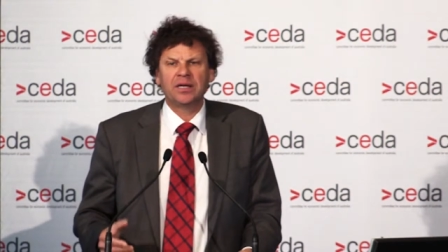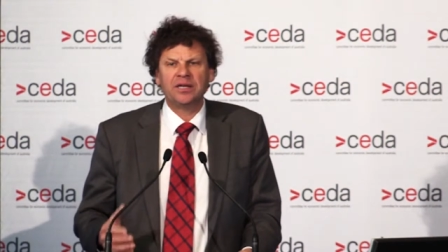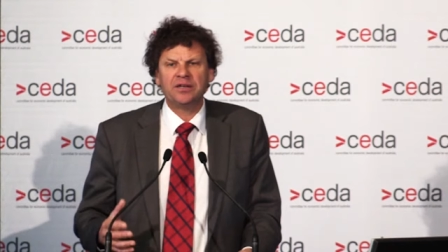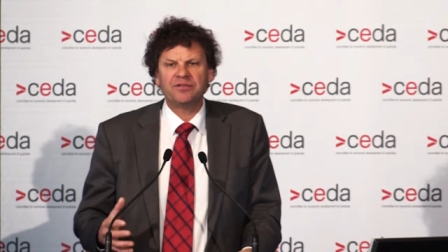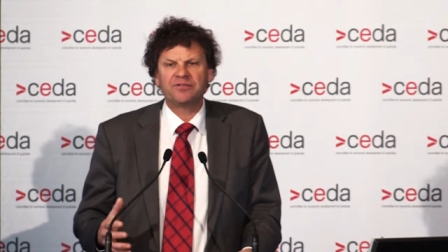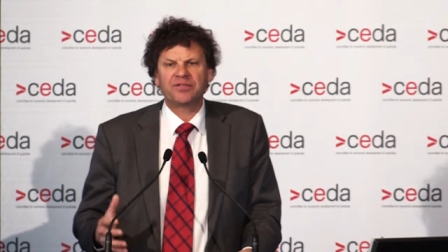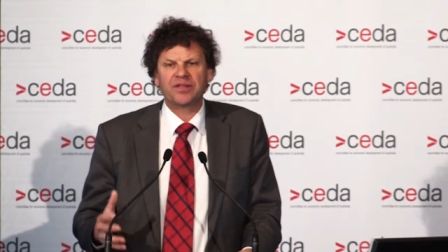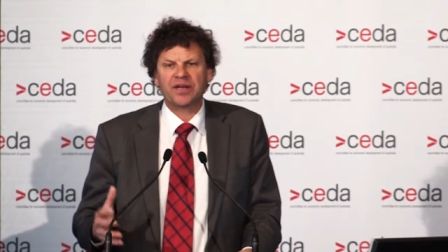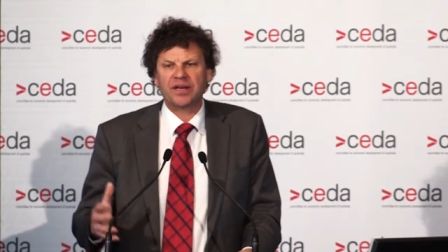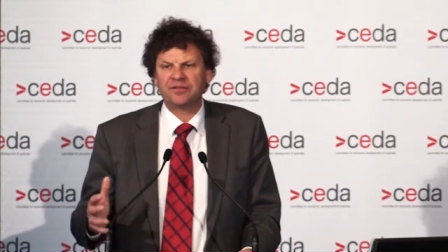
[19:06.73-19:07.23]

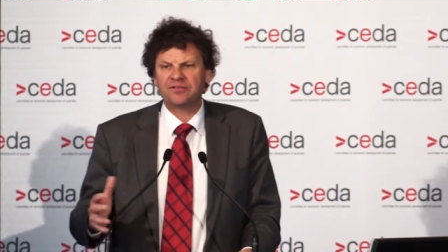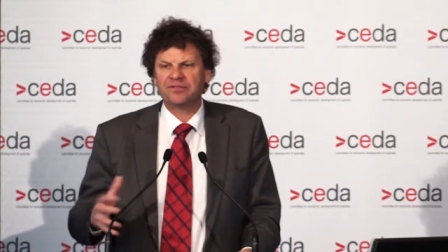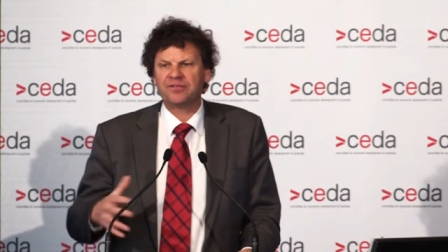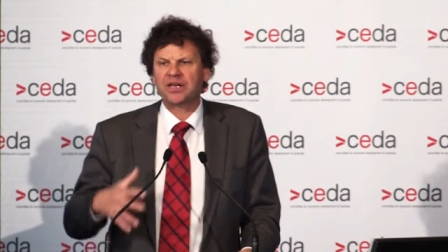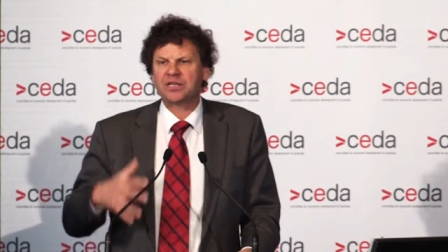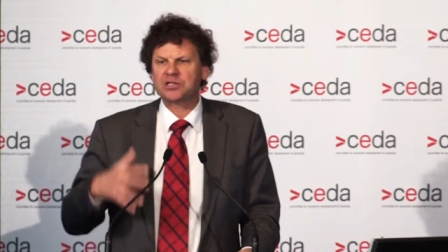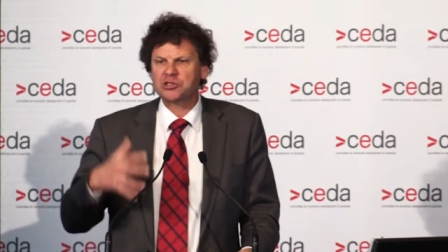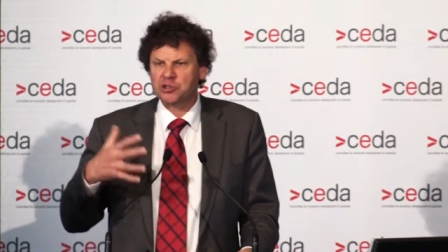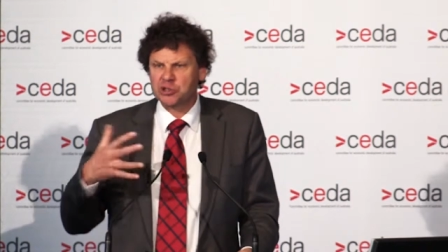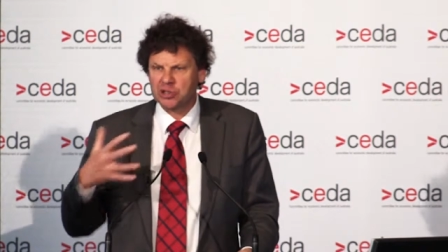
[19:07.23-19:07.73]
if they in
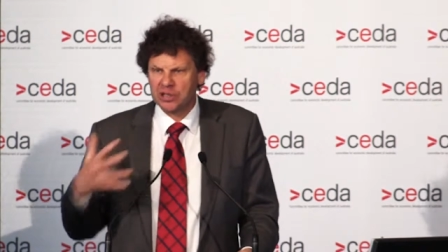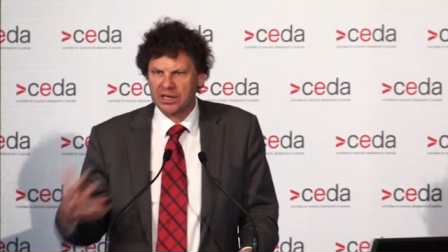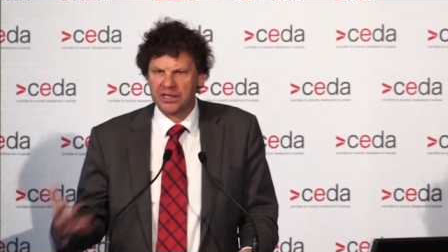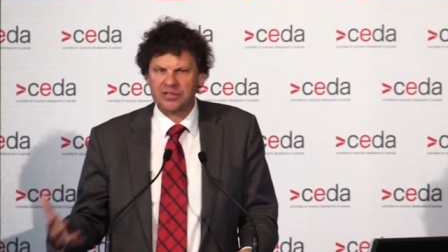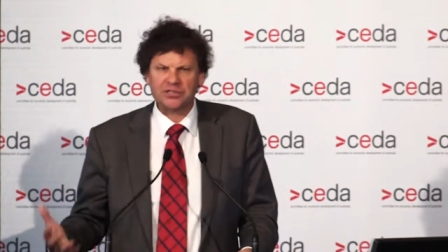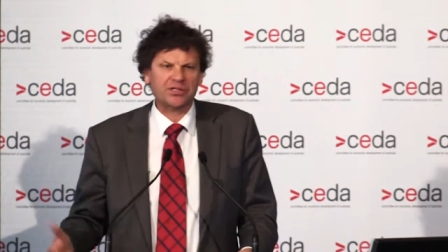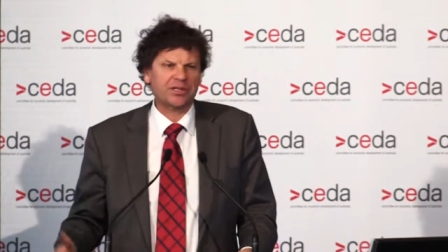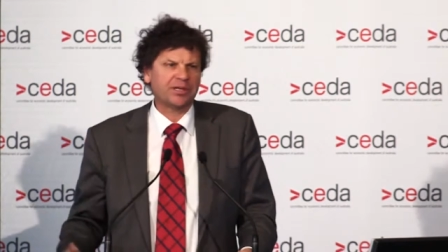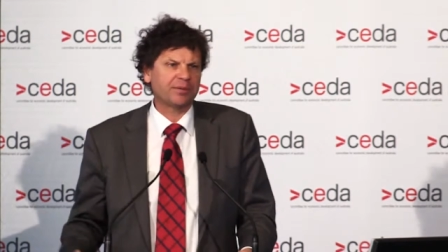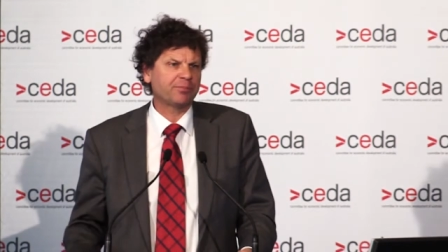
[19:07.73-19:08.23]
fact
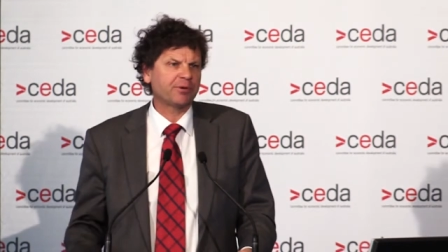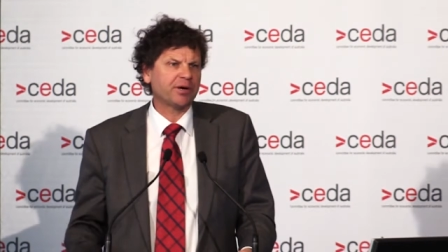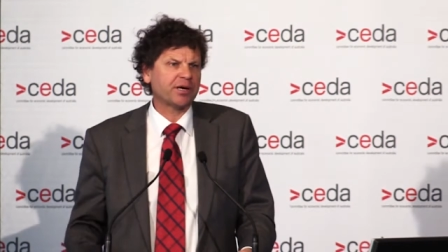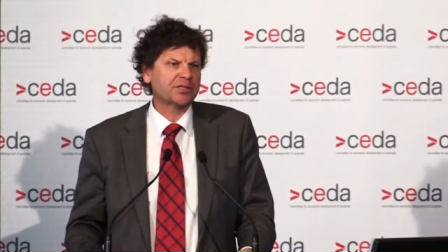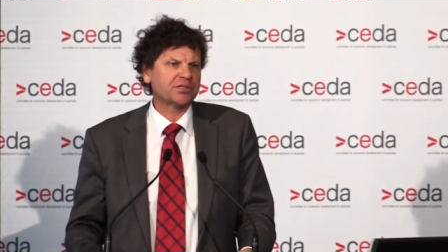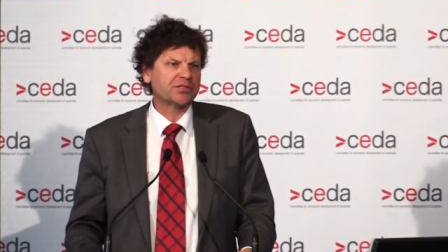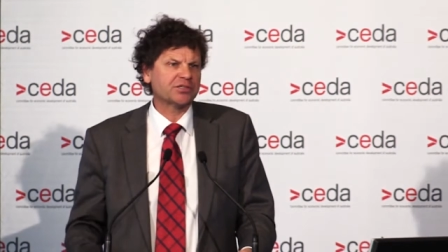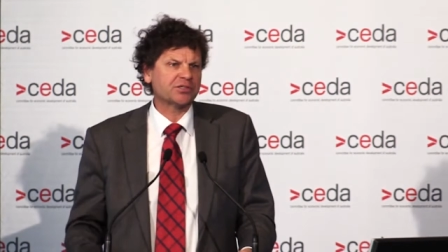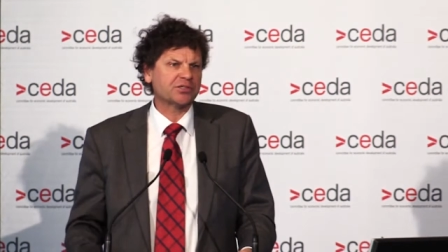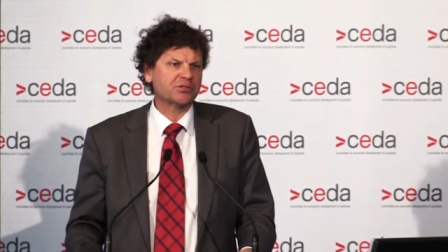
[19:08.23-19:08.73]
changed their
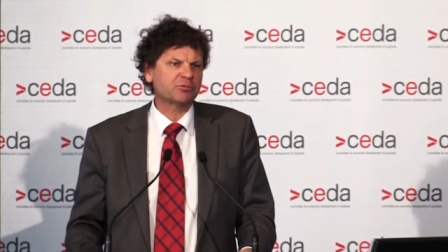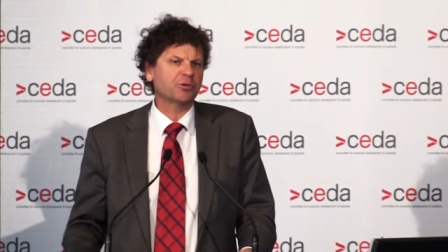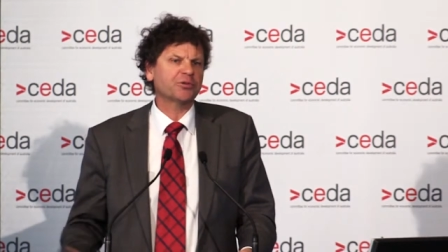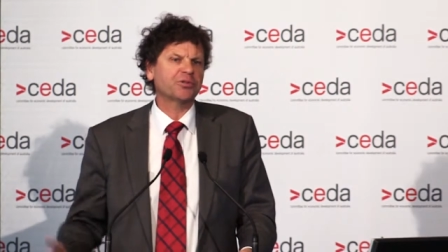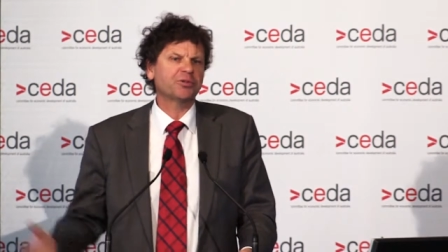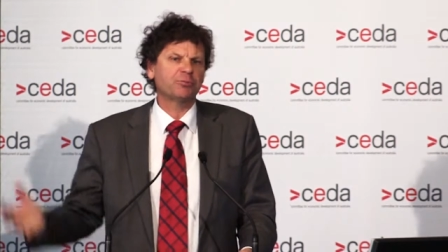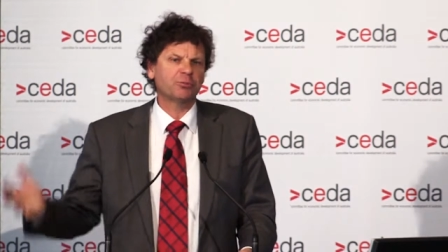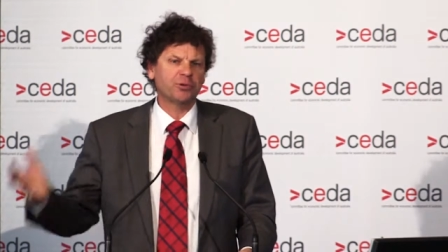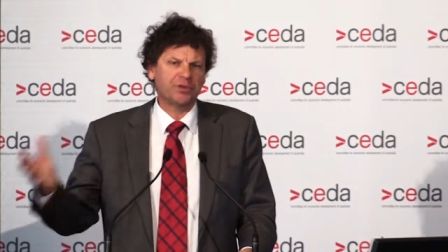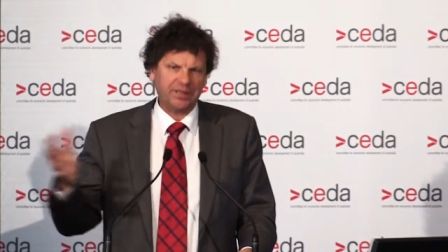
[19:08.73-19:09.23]
practices,
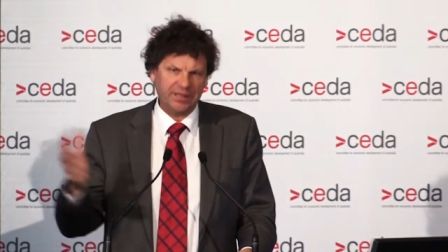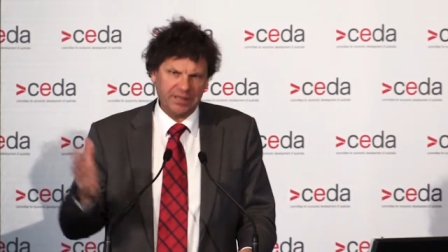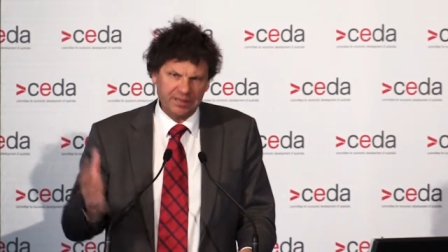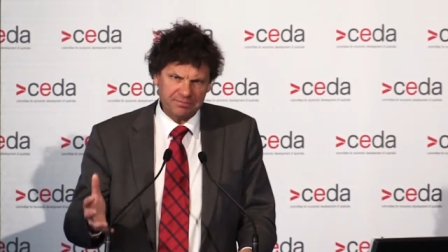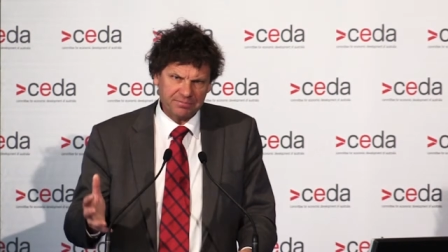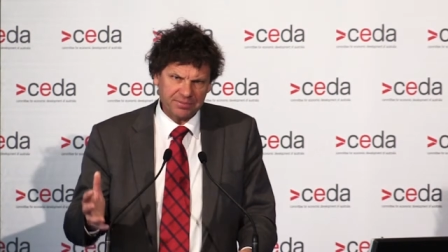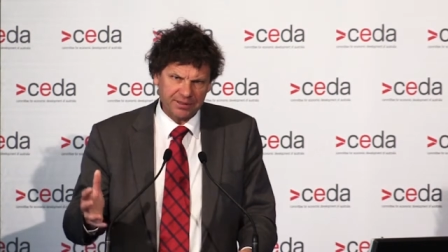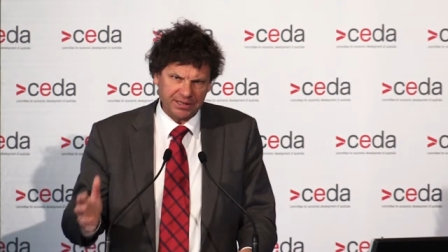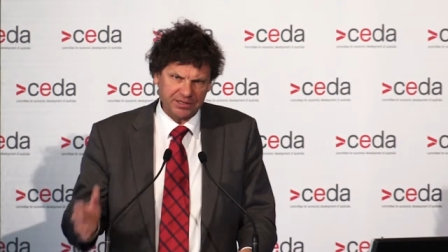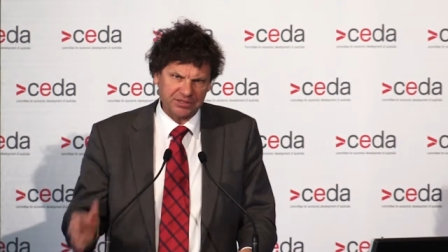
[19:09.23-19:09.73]
what would the
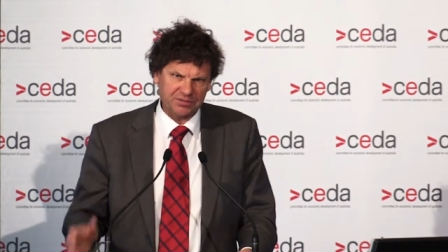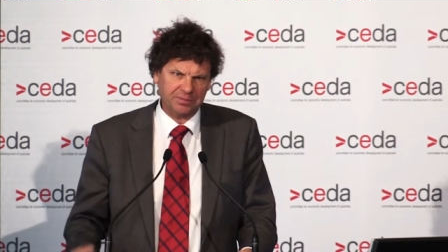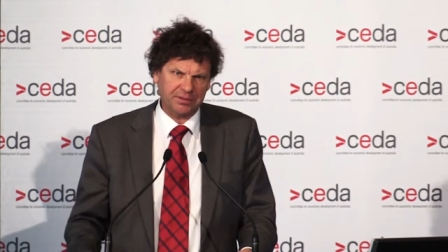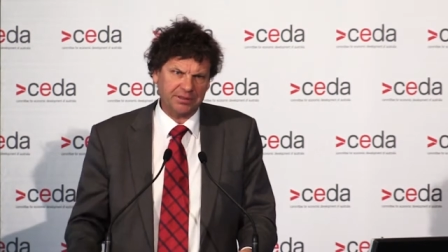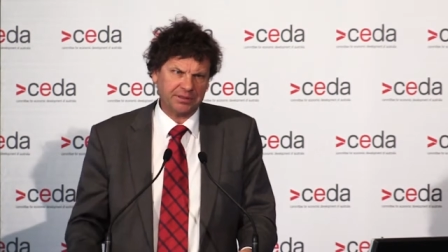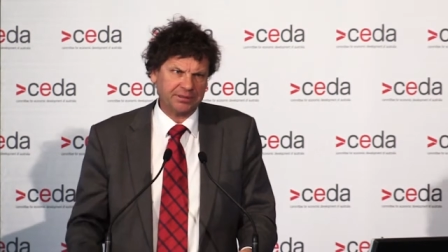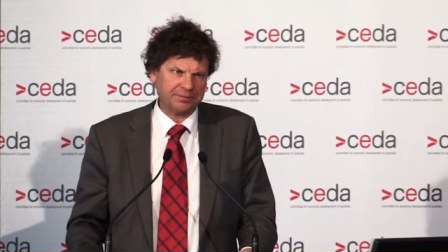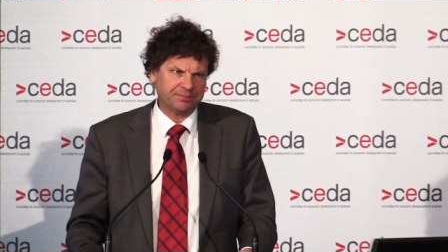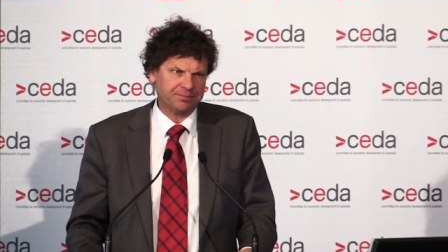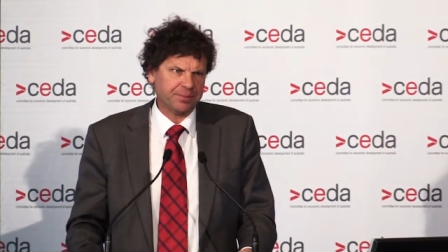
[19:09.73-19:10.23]
impact
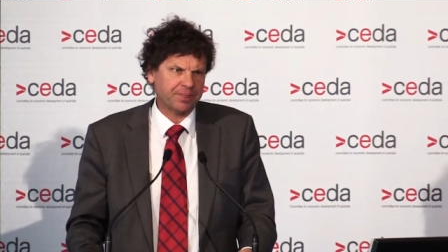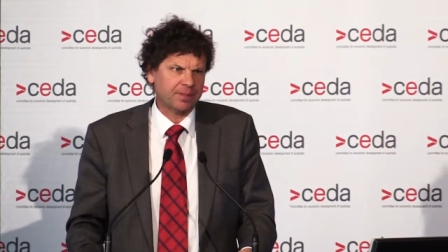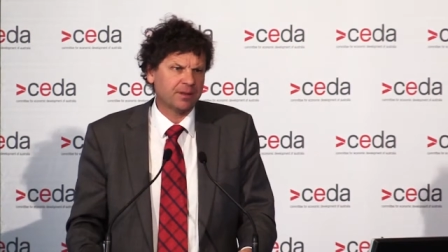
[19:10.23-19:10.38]
be